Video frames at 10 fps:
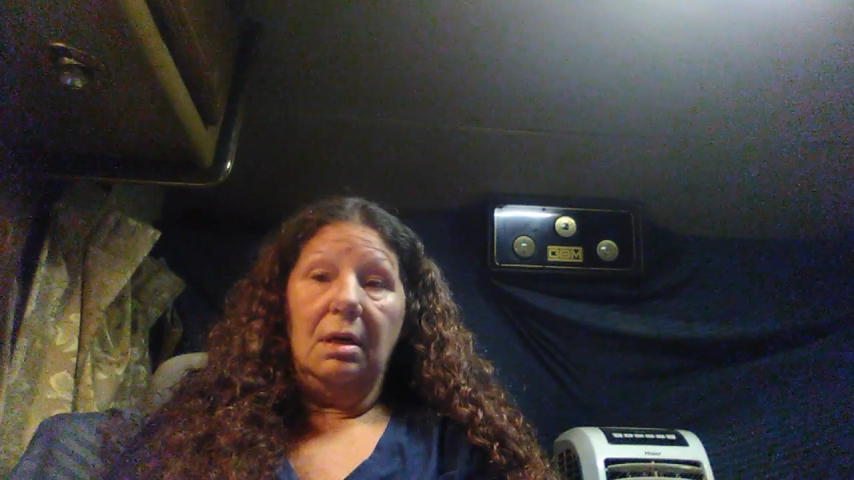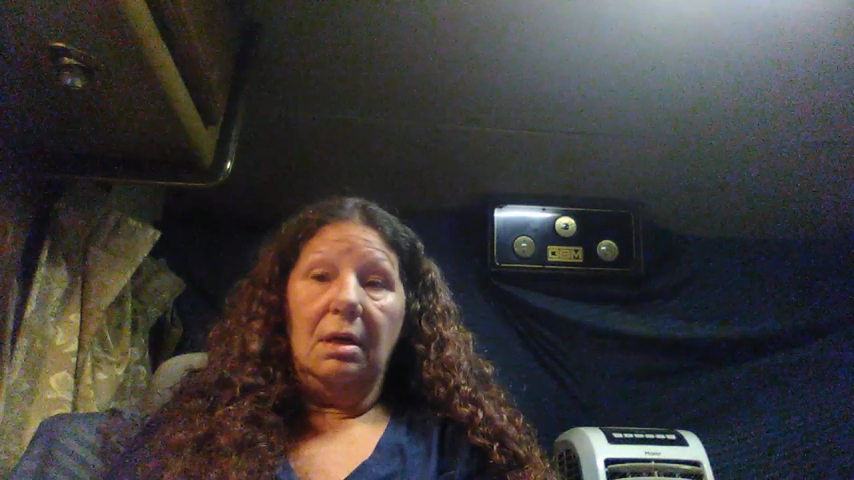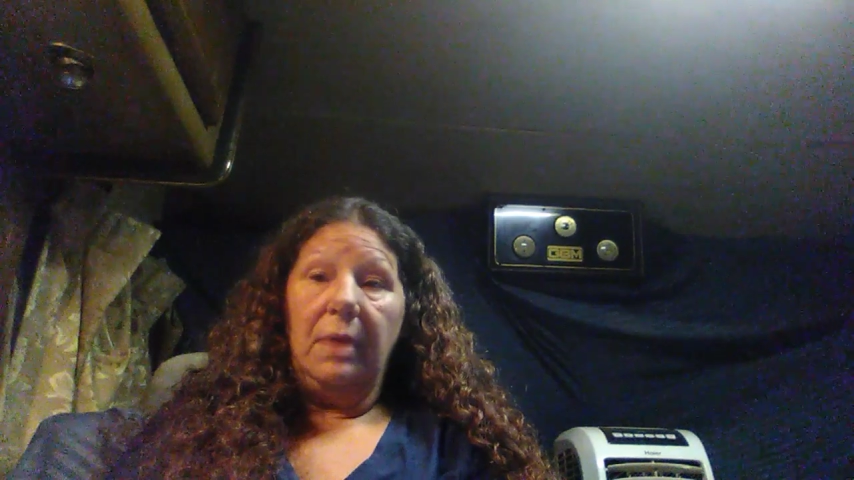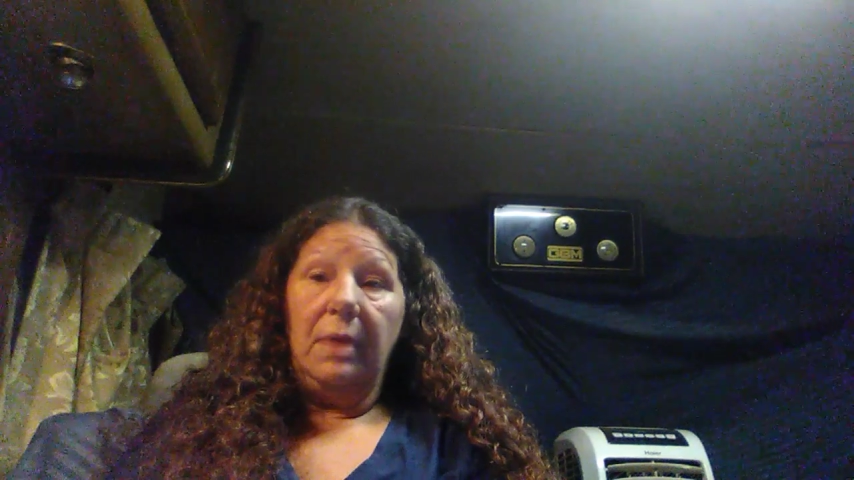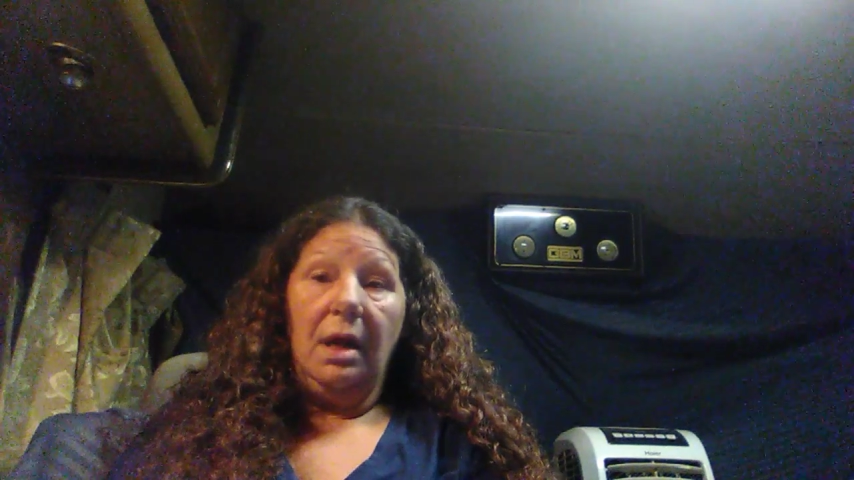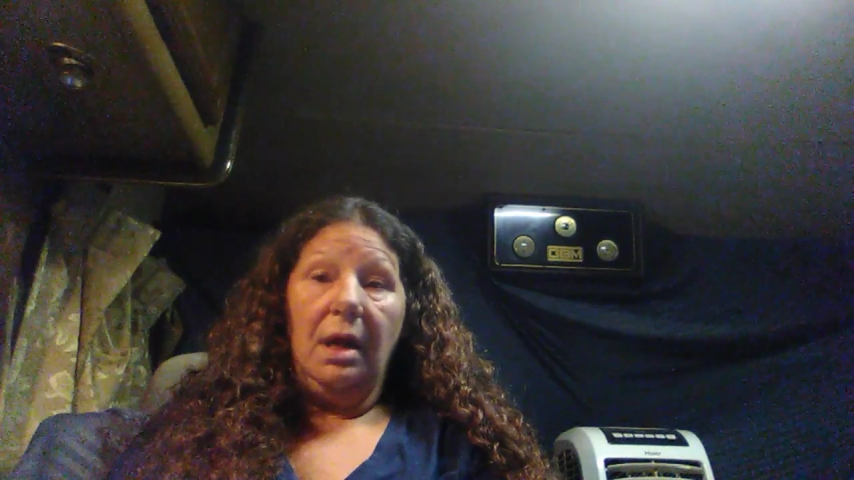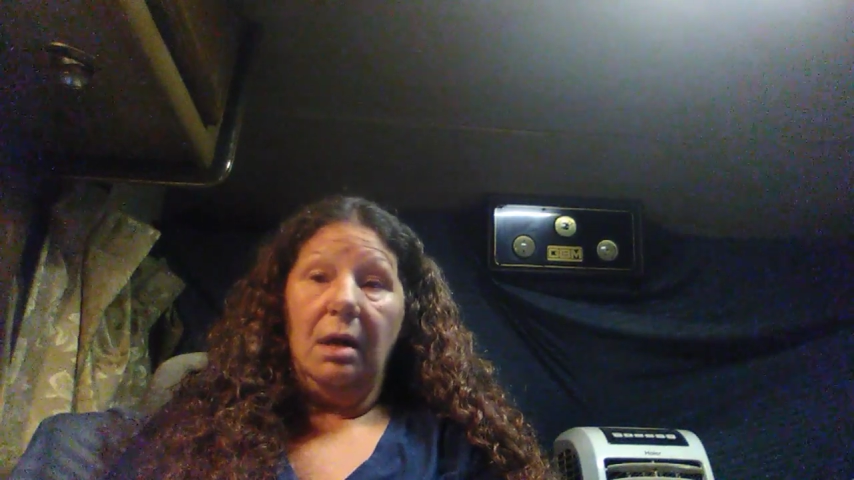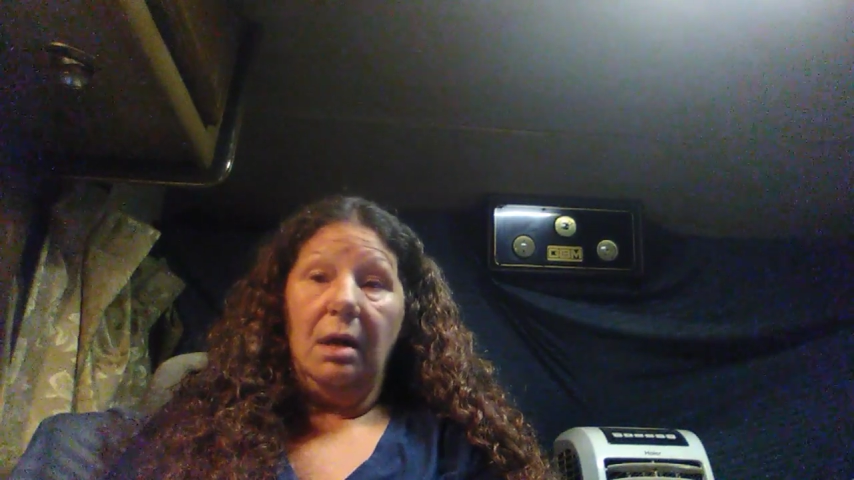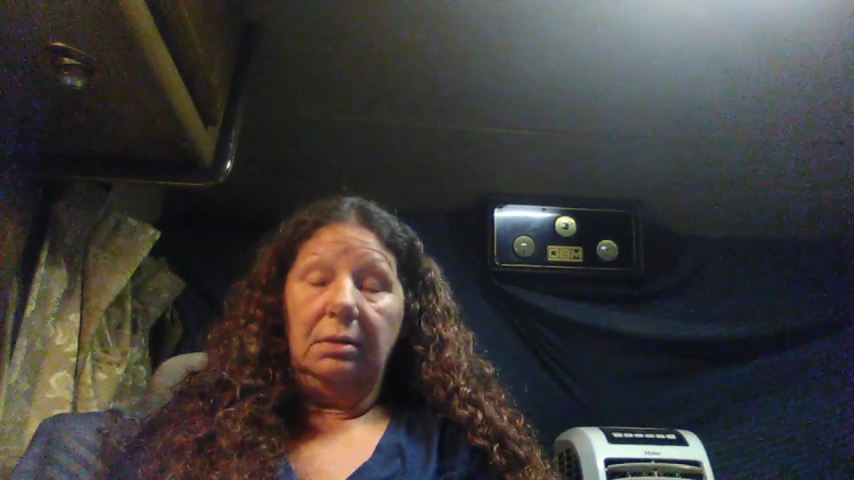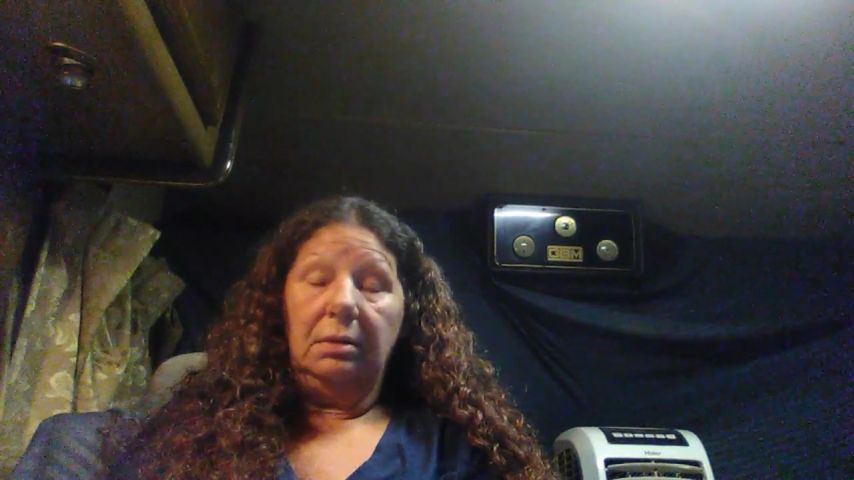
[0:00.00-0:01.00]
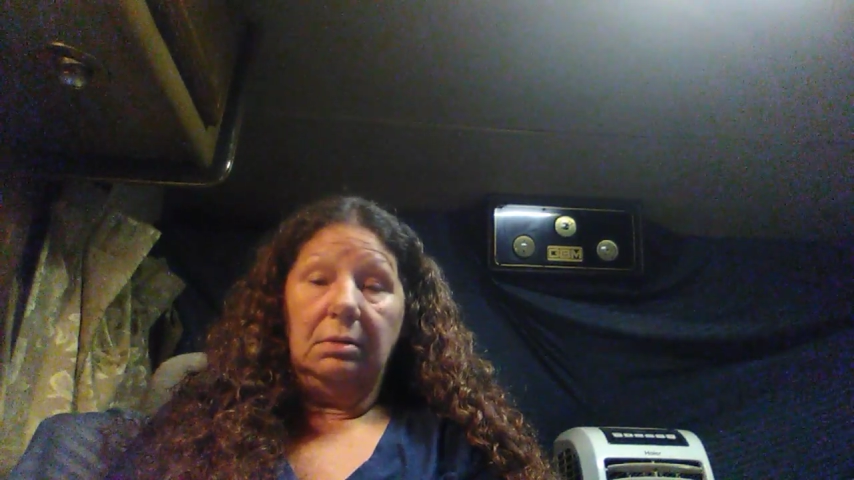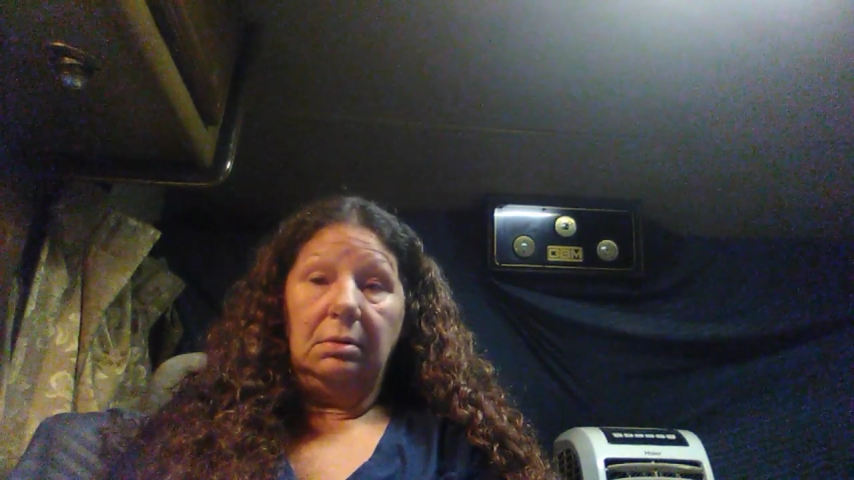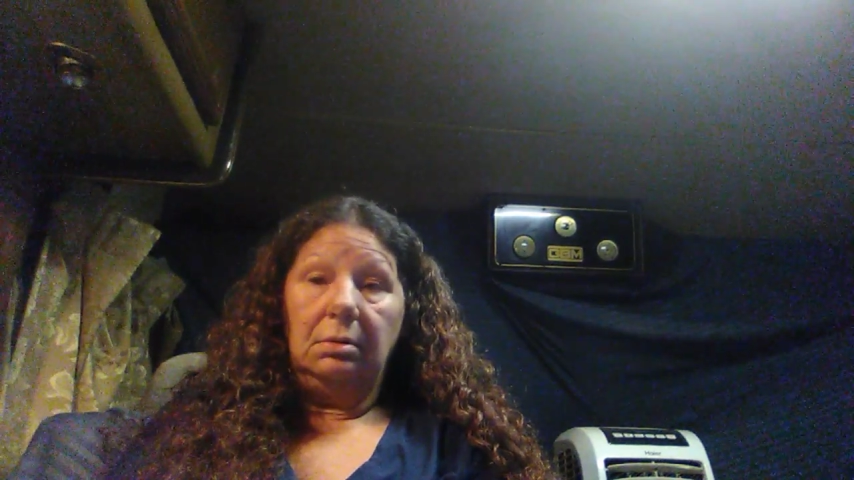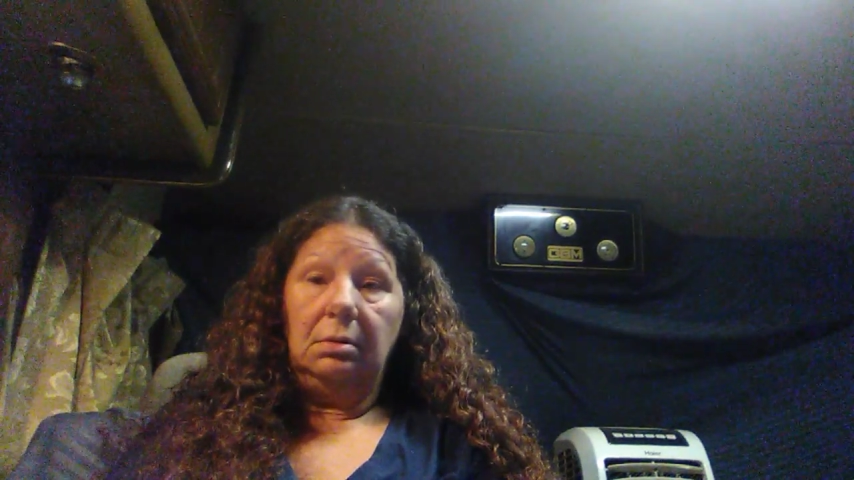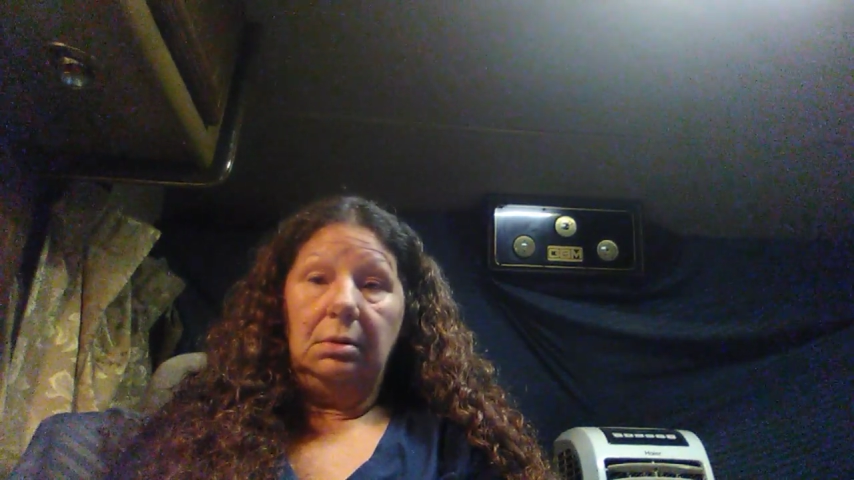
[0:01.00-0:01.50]
oh my God,
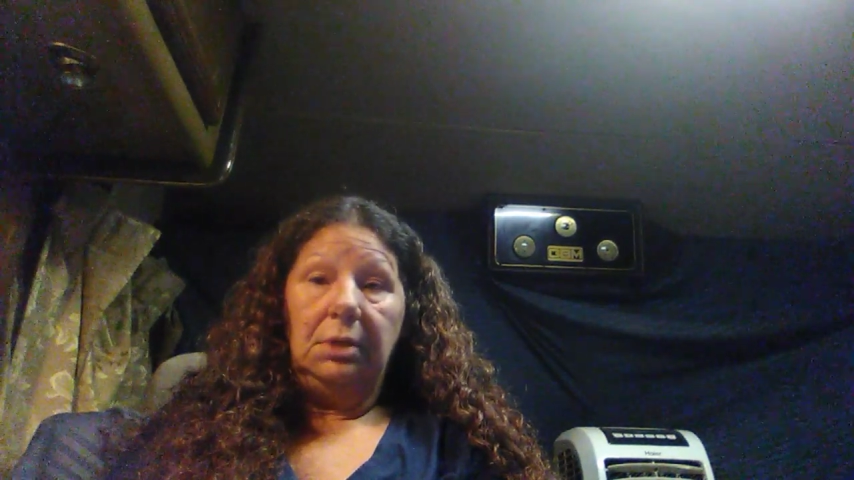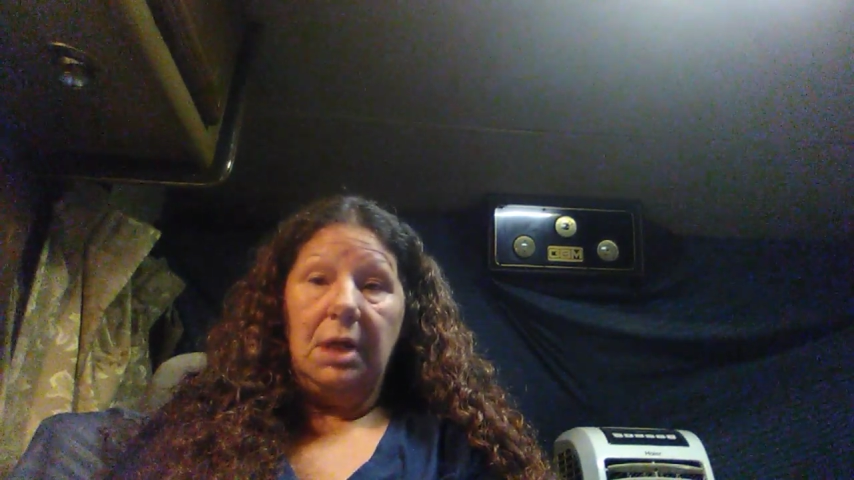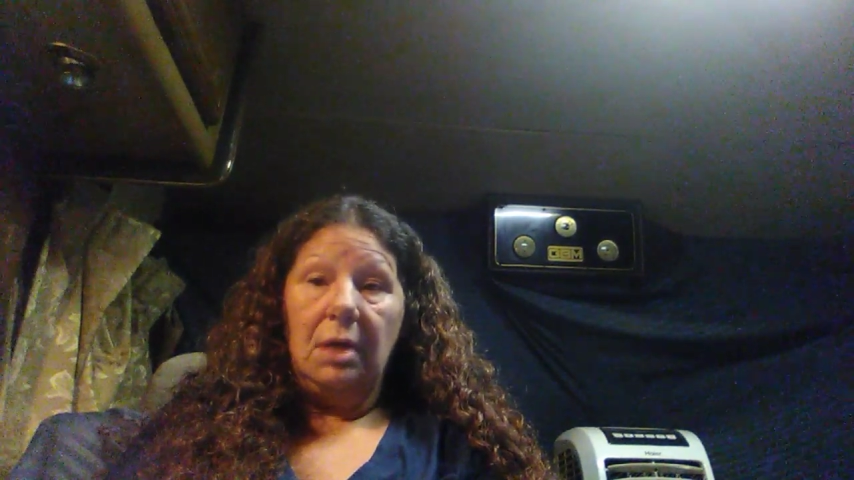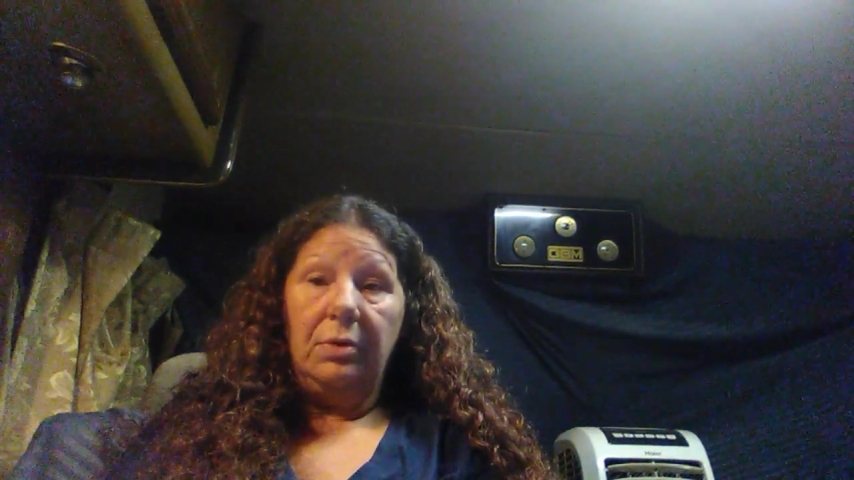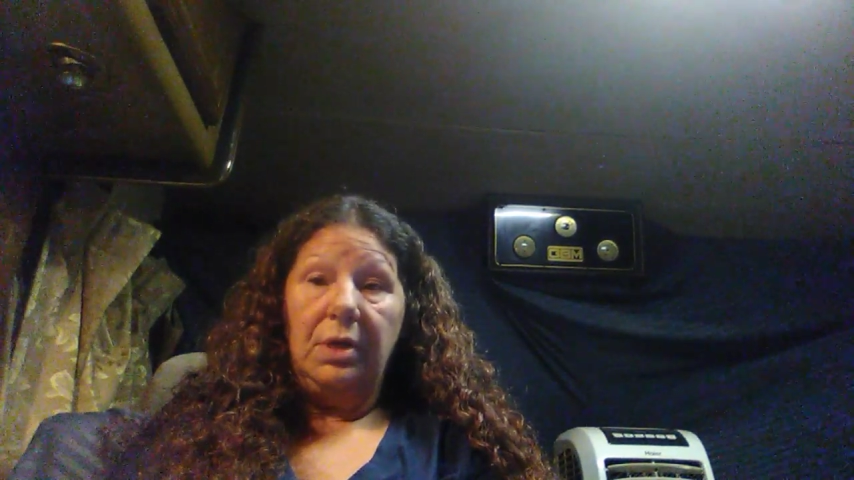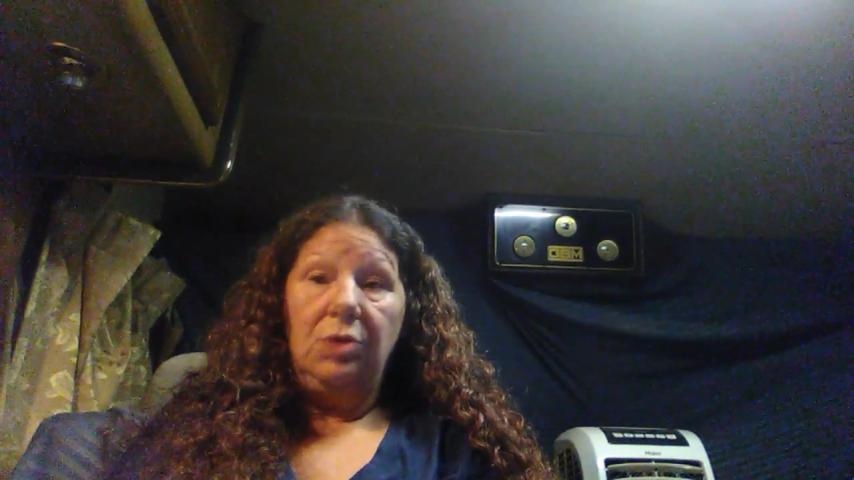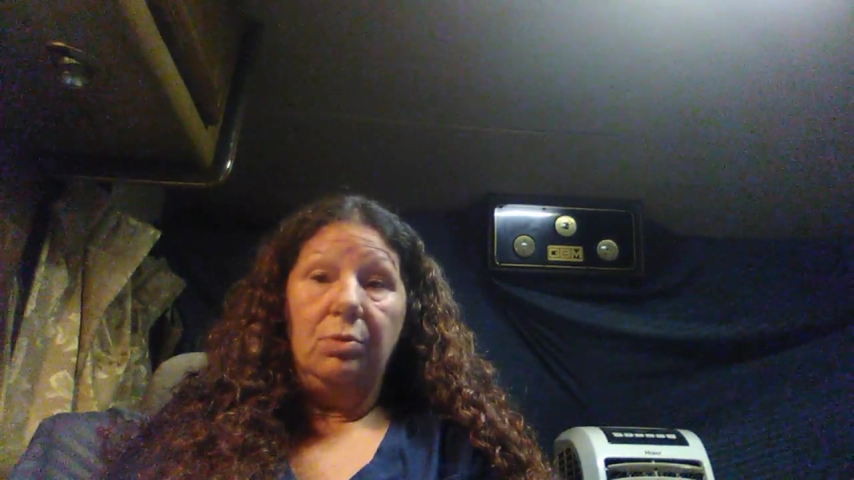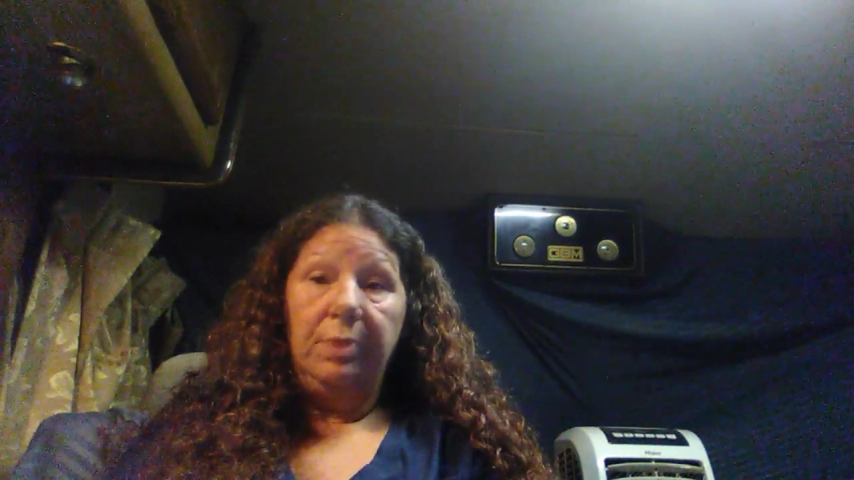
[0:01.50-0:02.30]
then